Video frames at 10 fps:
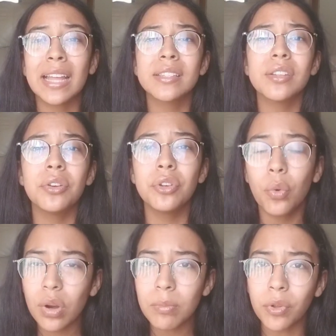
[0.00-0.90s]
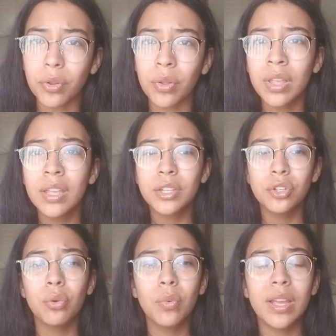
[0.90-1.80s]
that's normal. You
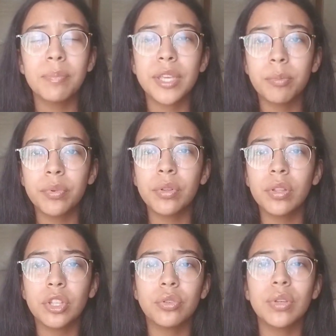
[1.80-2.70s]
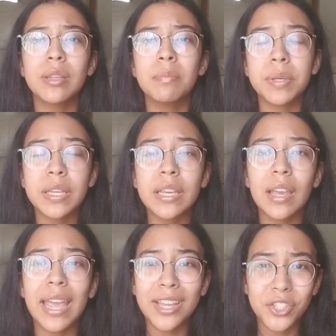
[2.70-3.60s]
know what, people, you can
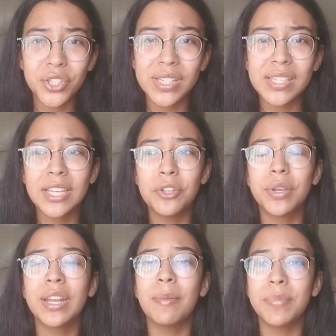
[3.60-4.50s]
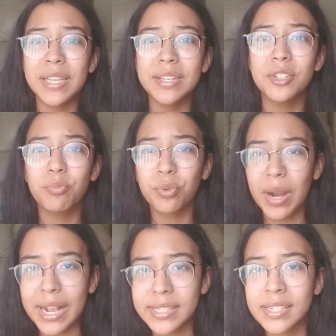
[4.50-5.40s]
be anxious and you can be
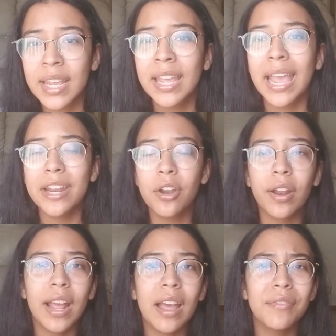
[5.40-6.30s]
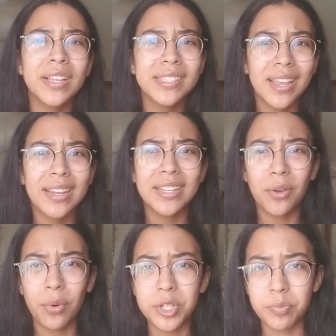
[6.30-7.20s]
depressed and not have anxiety
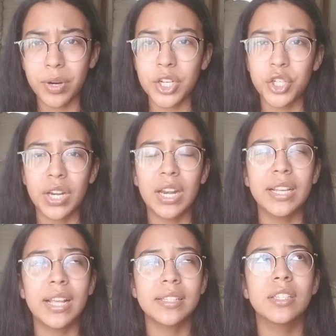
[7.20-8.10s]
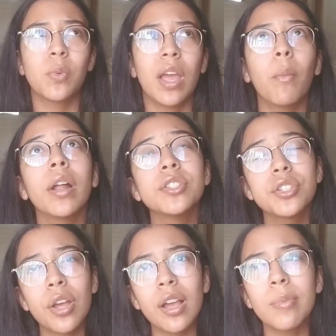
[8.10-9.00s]
or depression. And I guess that's why I wanted to
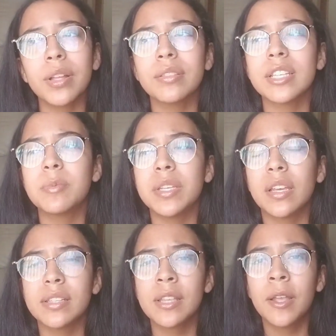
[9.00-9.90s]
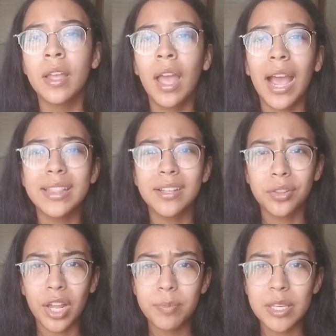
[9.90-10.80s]
talk about this, because I think a
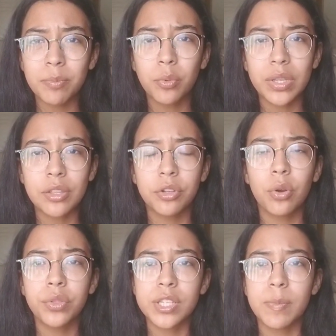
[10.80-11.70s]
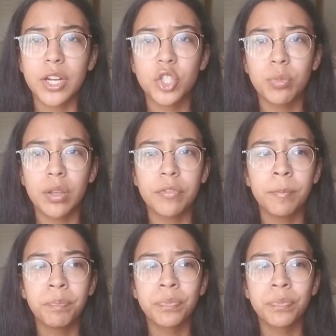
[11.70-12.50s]
lot of people will either go on the spectrum of,